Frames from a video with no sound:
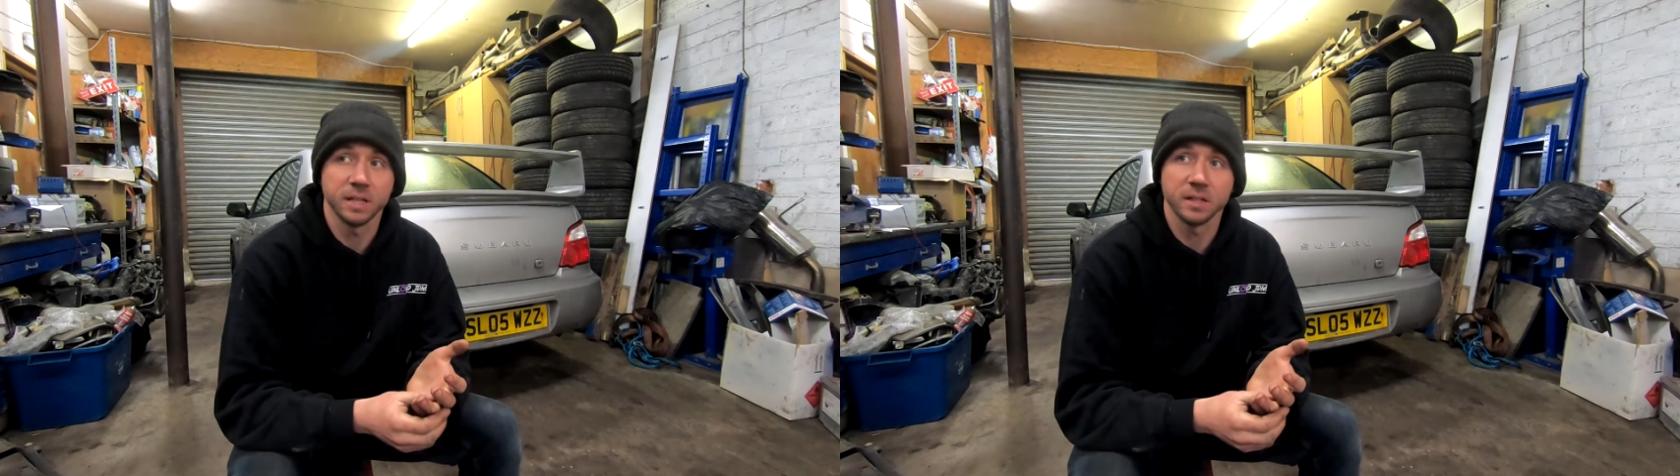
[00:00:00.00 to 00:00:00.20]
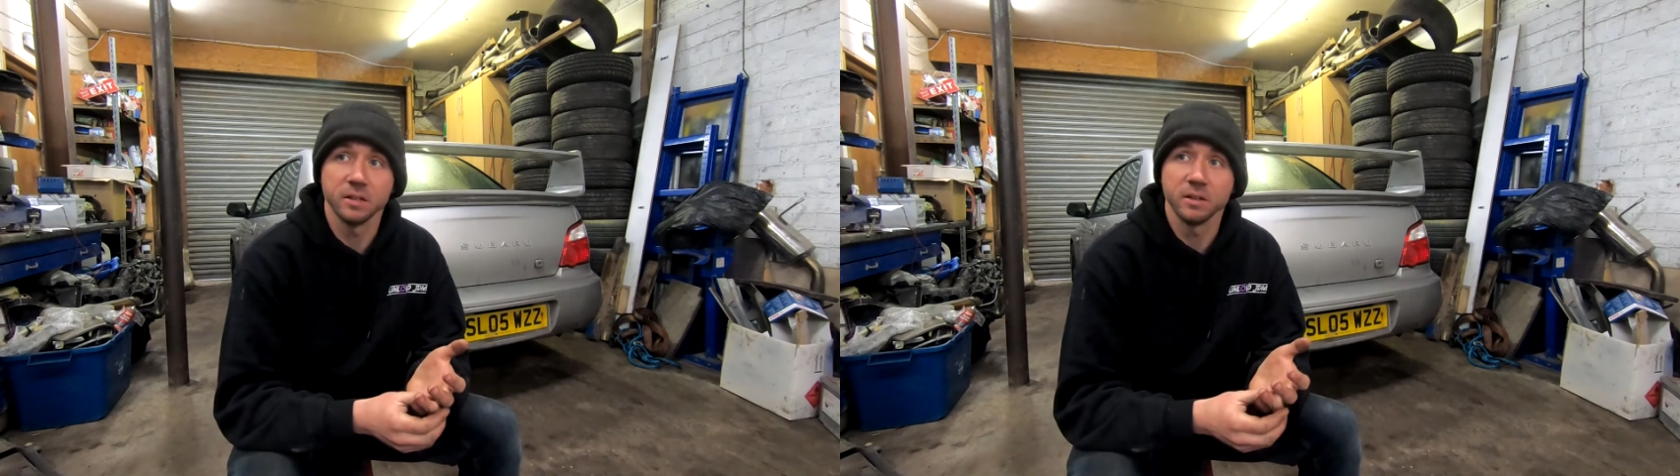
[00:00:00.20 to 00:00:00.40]

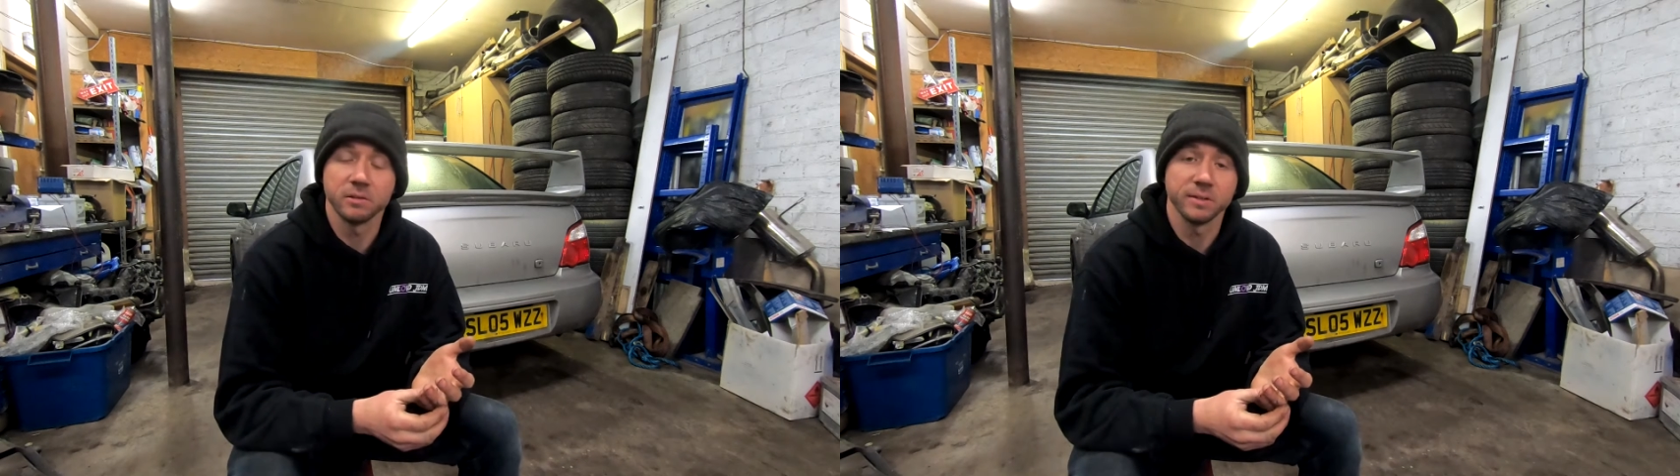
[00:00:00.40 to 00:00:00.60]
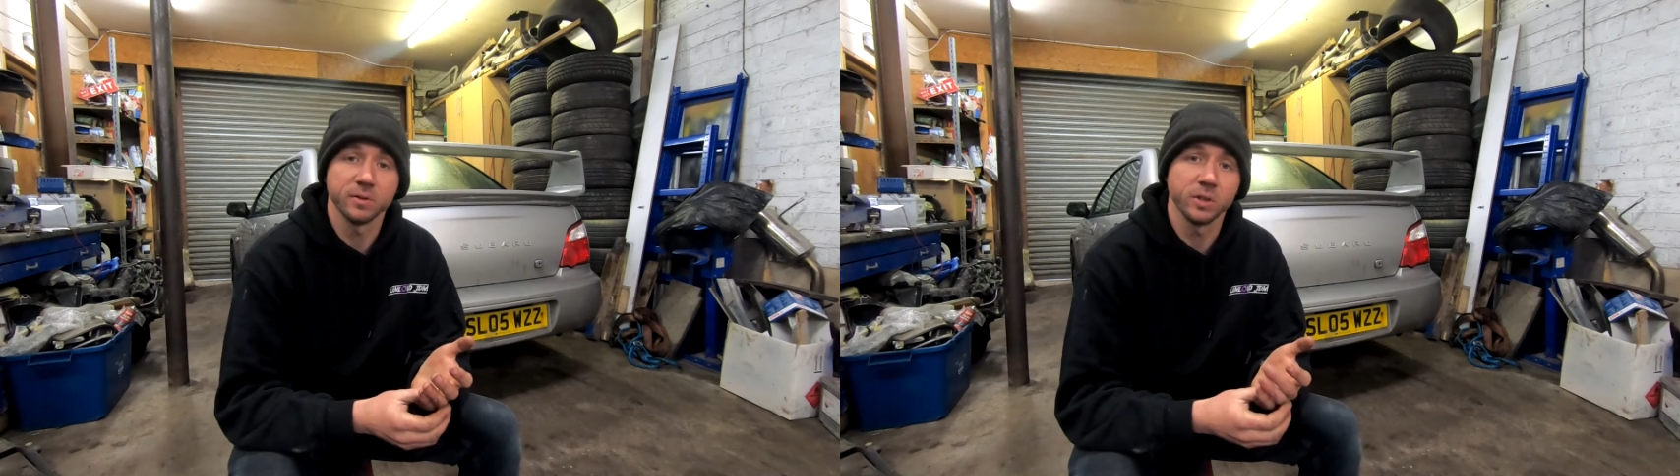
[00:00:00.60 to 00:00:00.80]
I don't know,
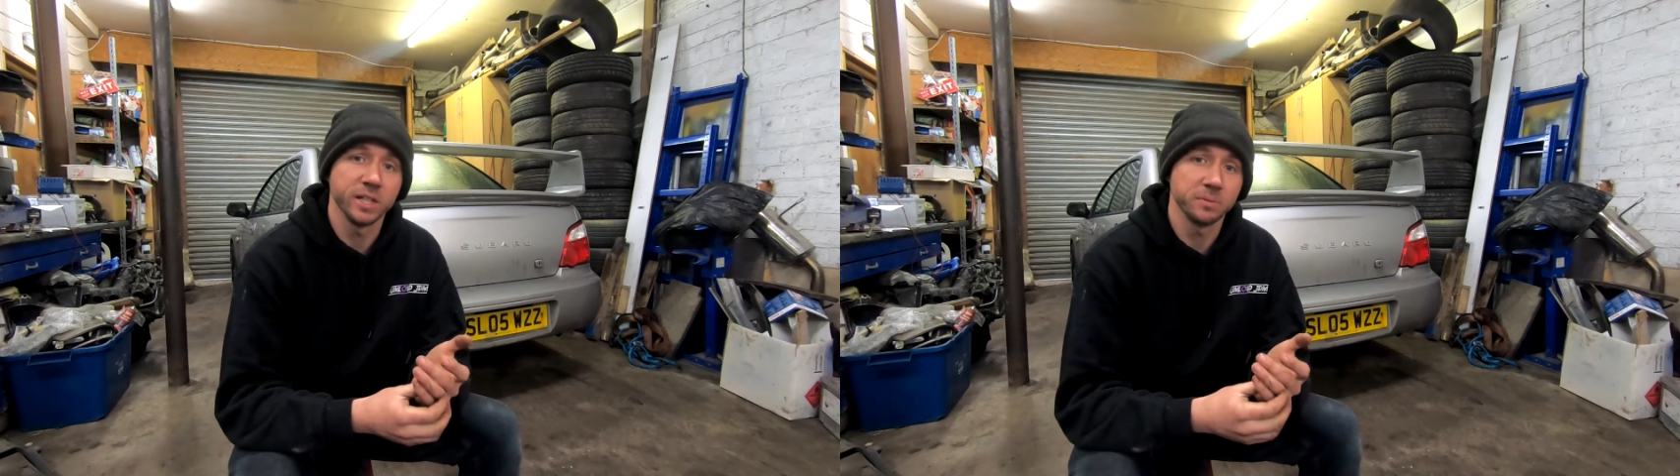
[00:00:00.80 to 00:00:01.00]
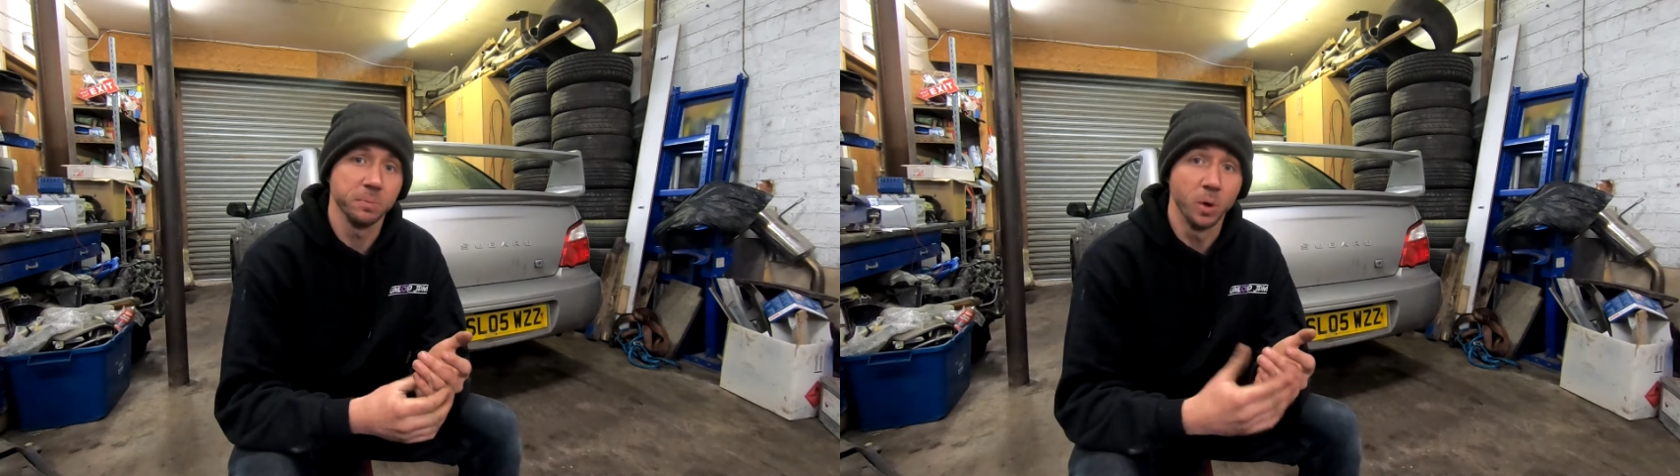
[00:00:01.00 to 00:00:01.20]
3 or 4
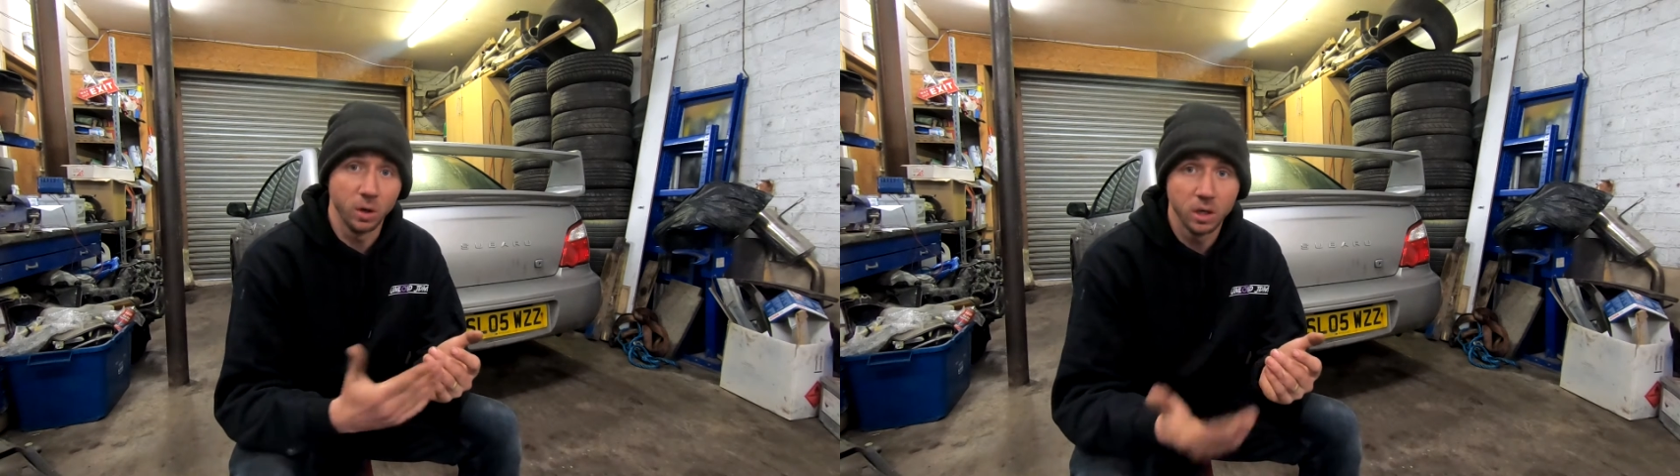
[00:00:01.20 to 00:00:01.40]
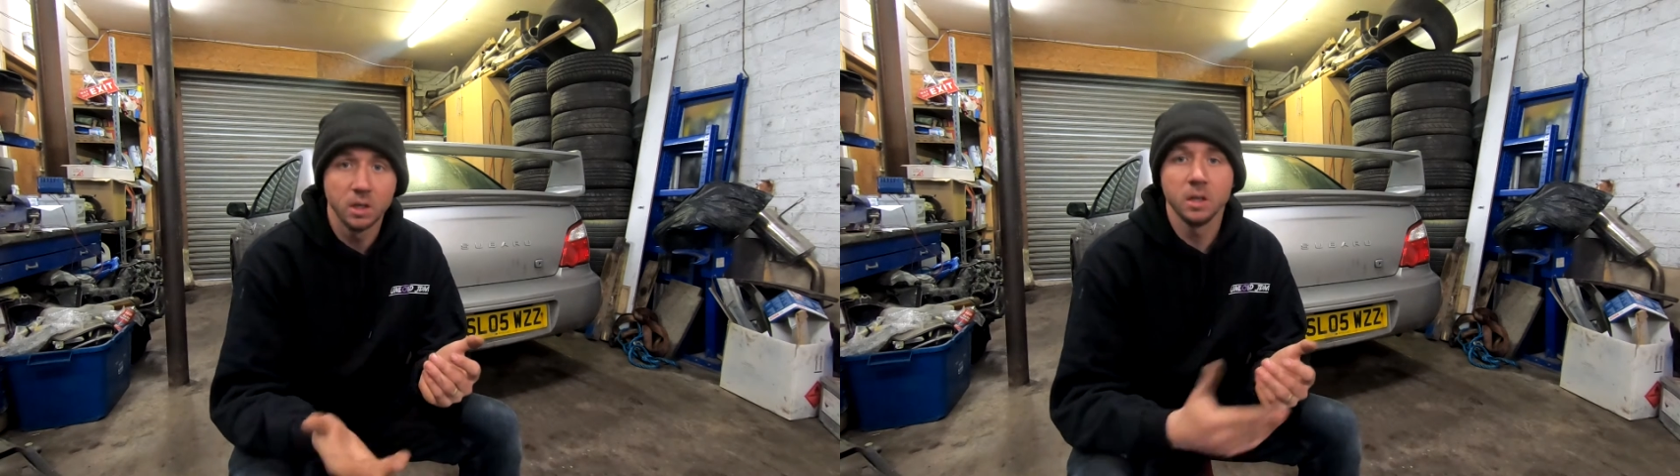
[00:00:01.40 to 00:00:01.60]
years, but